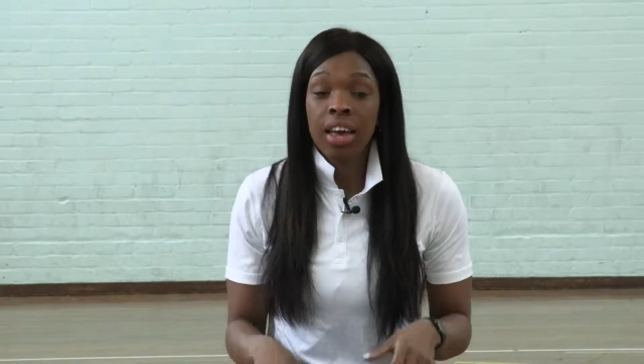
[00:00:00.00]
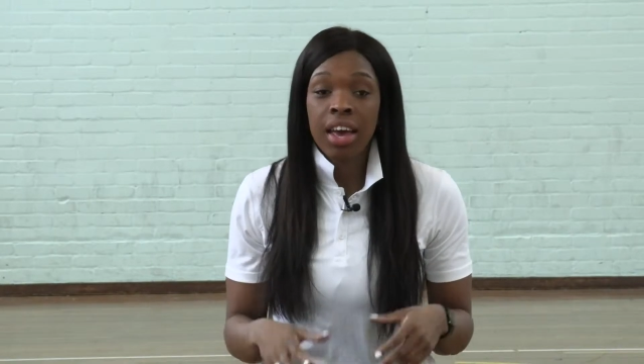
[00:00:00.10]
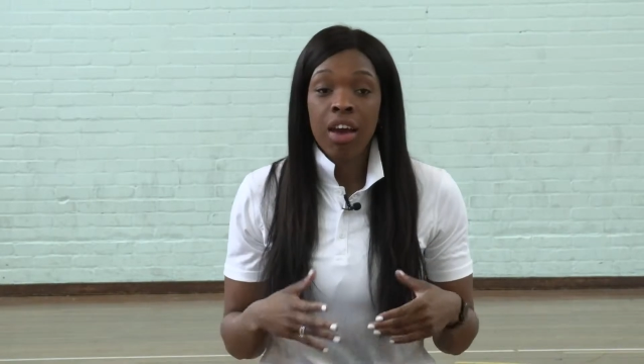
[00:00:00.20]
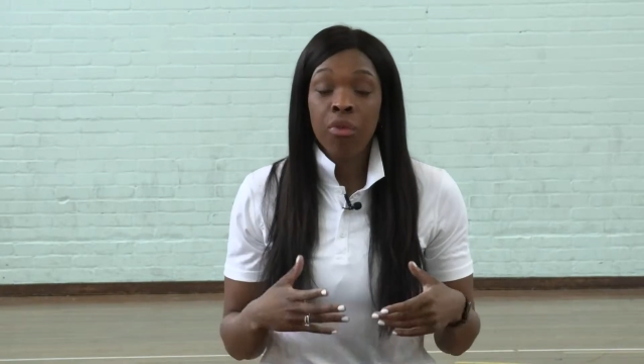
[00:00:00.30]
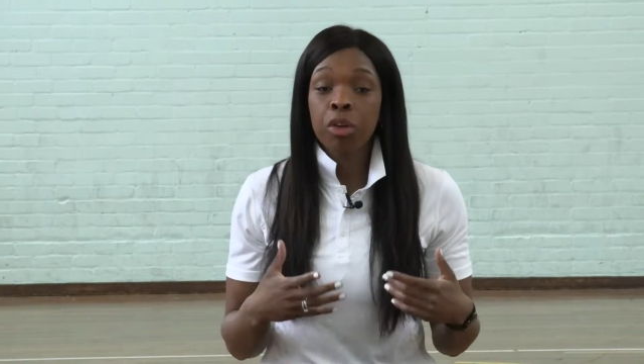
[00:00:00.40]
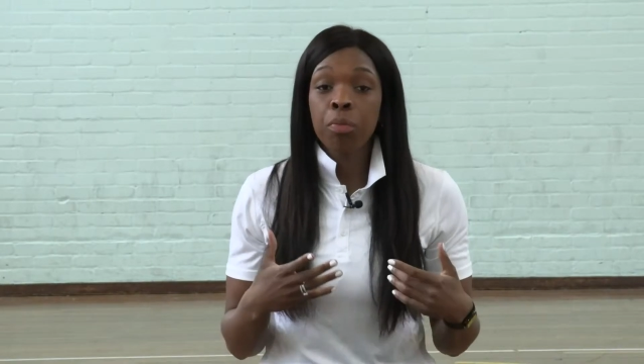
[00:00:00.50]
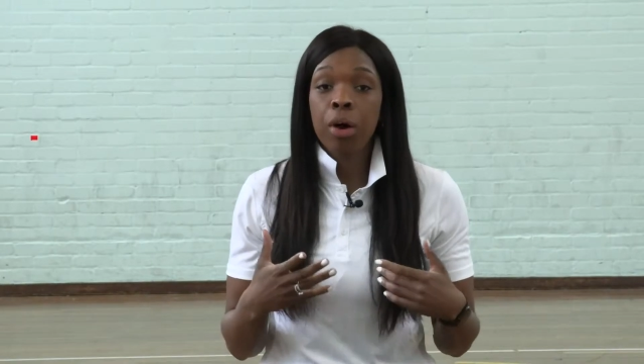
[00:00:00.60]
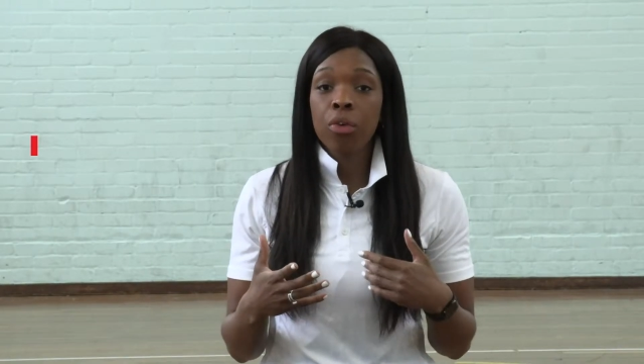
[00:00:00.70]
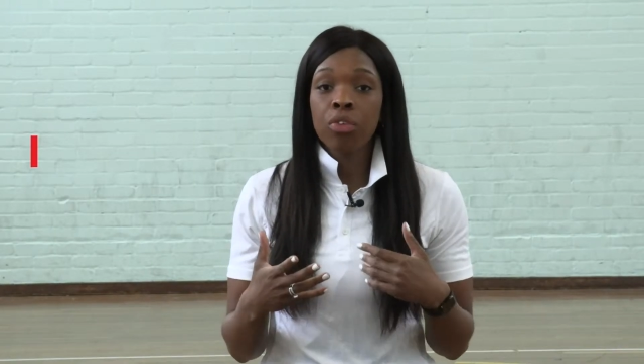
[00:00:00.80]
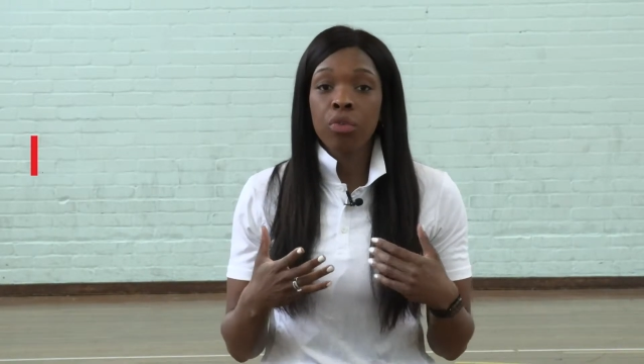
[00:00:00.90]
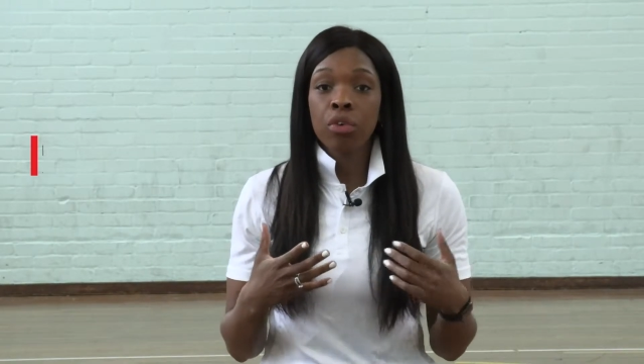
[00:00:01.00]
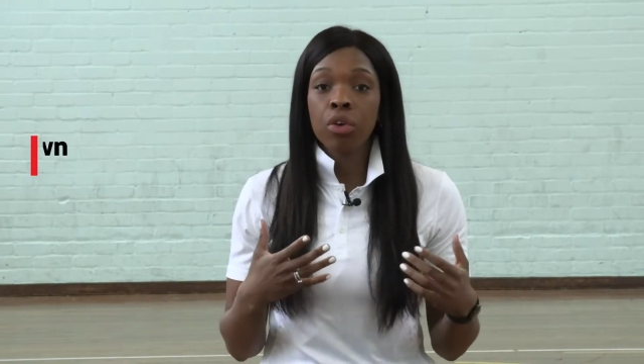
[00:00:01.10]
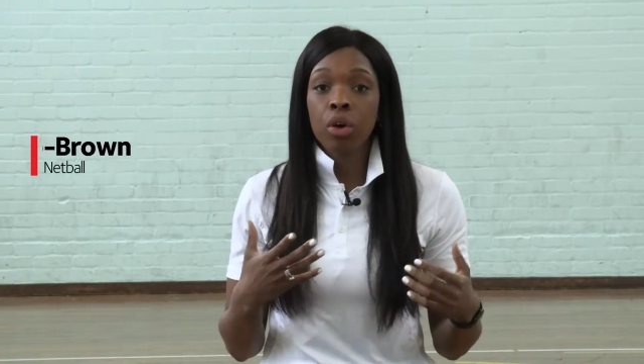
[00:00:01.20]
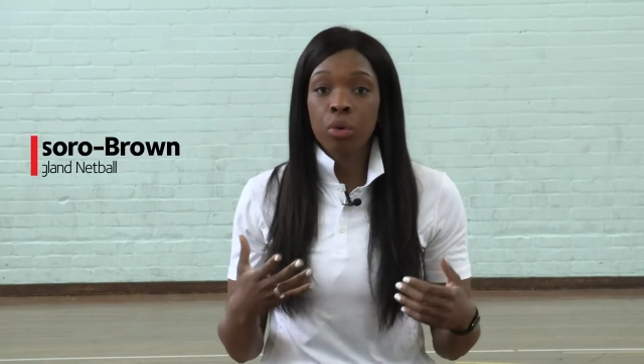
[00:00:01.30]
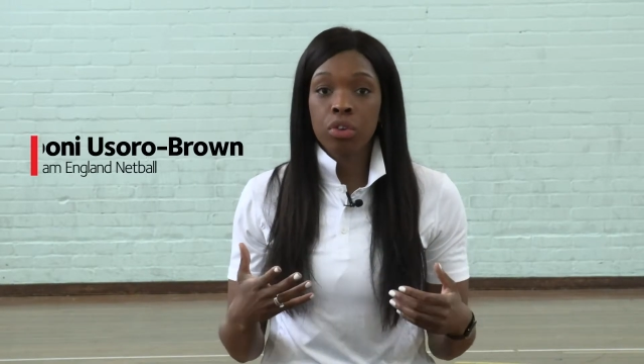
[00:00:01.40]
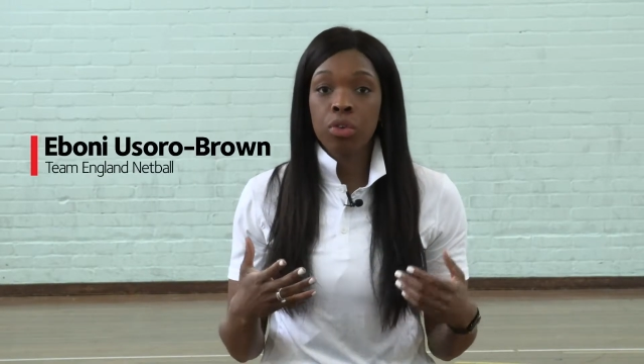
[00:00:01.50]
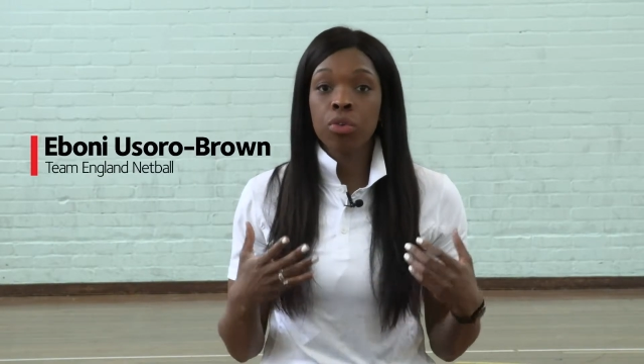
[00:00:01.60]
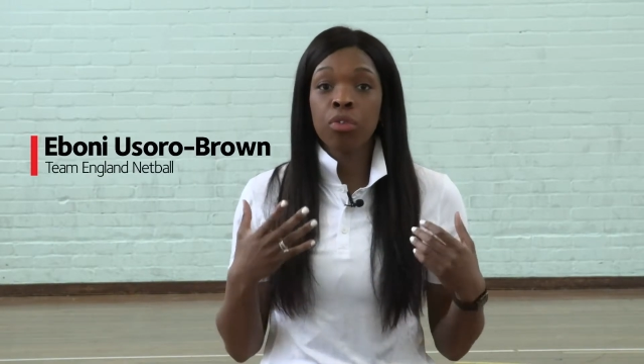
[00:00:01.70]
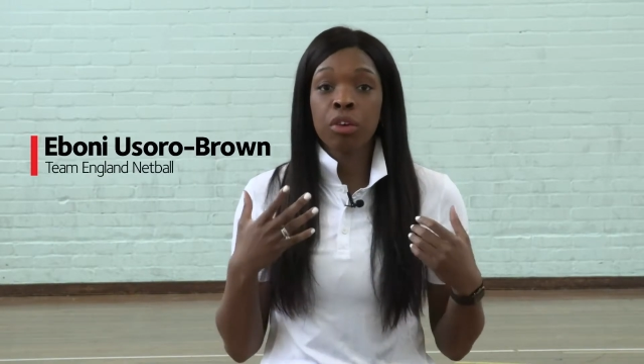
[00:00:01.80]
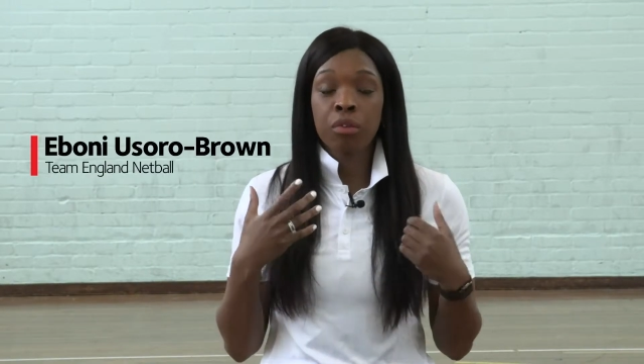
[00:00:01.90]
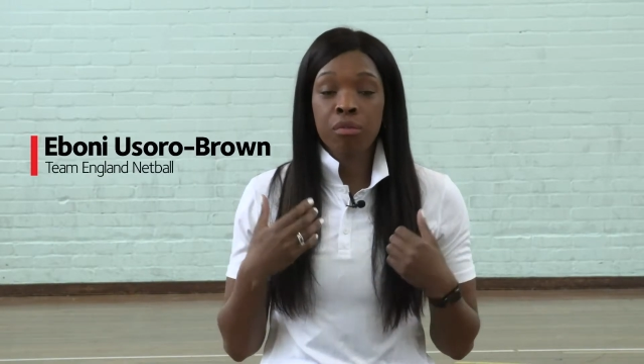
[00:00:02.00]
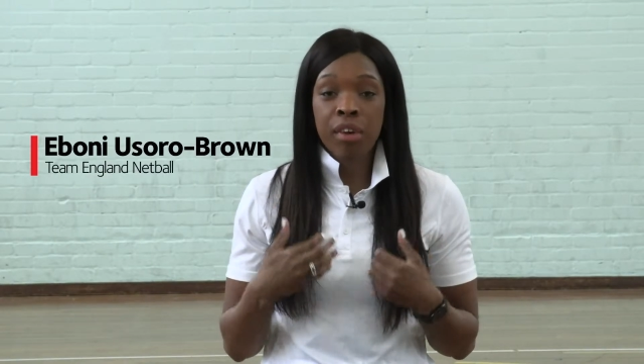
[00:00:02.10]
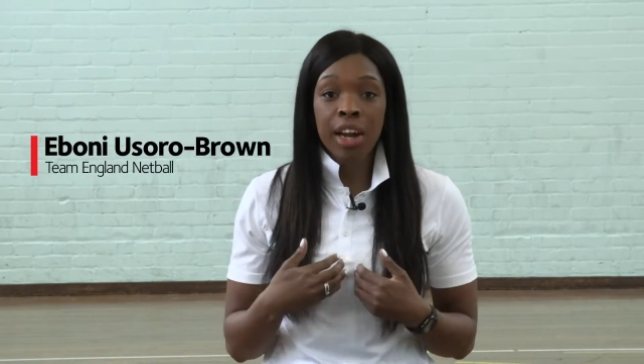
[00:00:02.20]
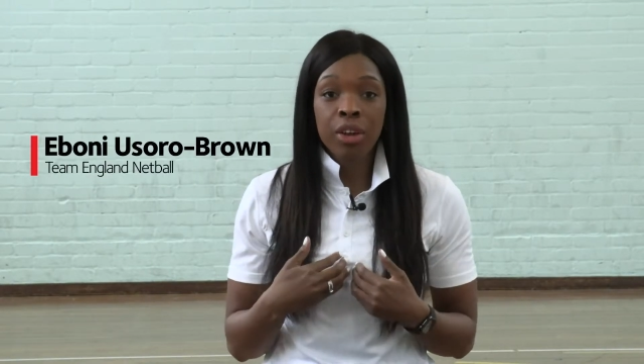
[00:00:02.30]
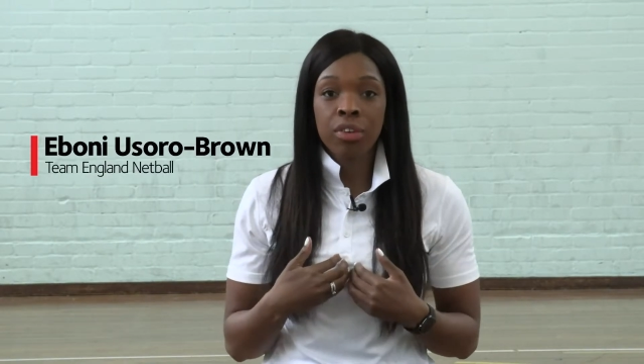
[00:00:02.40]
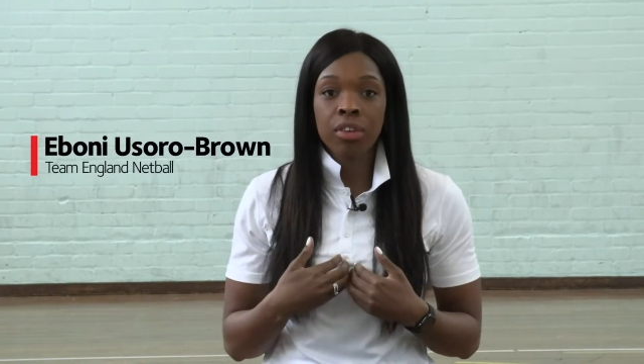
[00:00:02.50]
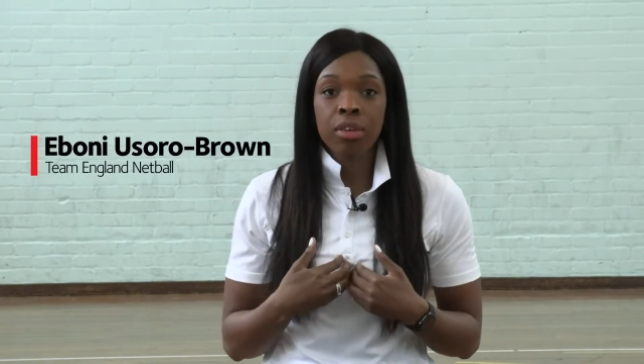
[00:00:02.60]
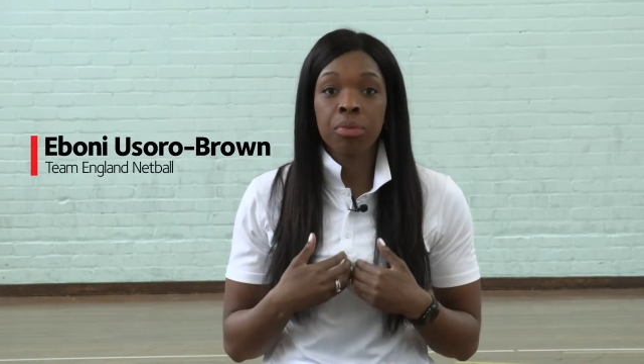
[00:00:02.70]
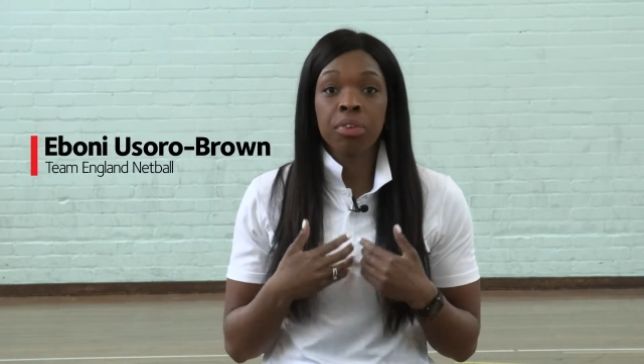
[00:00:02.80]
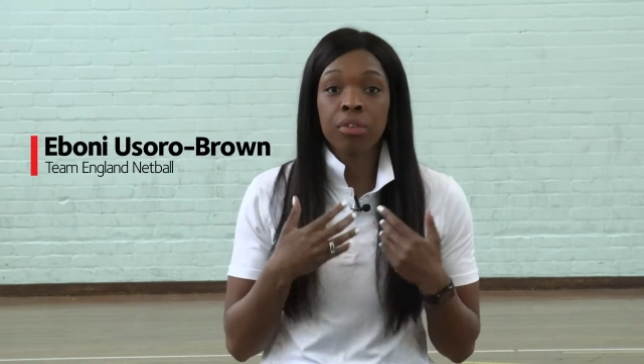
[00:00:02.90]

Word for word: Everyone is part of different cultures or different value systems and